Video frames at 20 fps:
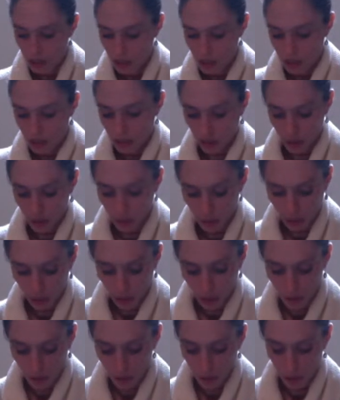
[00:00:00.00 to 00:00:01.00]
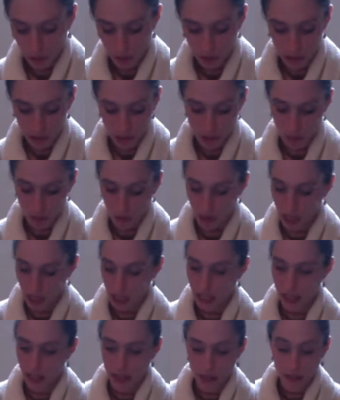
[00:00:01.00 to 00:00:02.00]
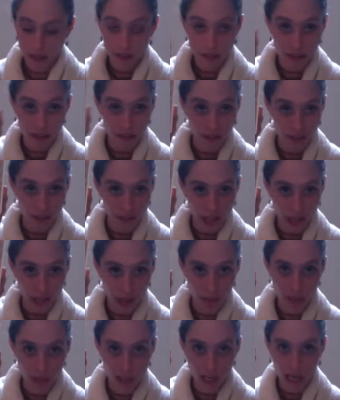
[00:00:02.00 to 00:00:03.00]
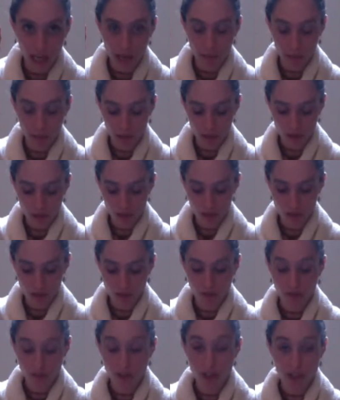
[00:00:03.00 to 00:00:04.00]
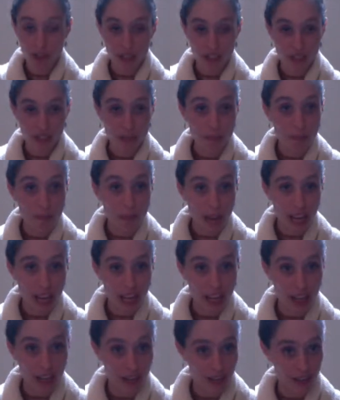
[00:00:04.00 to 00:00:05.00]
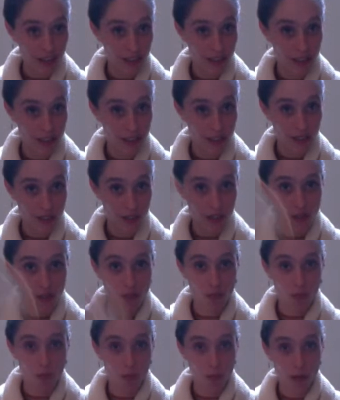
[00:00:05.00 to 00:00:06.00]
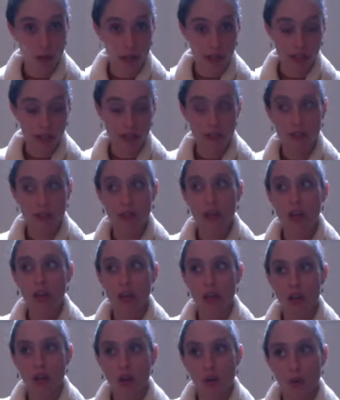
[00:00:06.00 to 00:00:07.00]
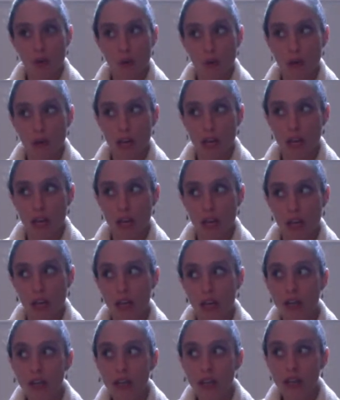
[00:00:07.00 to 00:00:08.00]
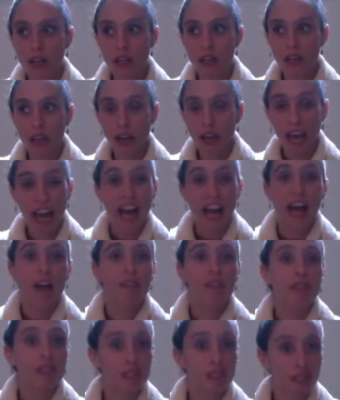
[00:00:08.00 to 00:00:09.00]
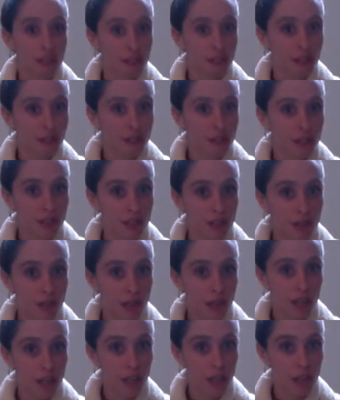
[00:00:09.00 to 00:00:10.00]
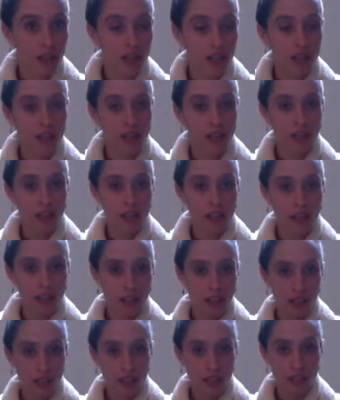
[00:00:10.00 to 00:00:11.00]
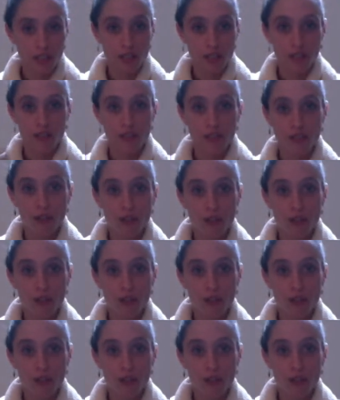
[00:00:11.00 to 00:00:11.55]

that you're looking for, which is why Seven of Cups came in reverse. It's making the decision, whereas we have a decision to make. This is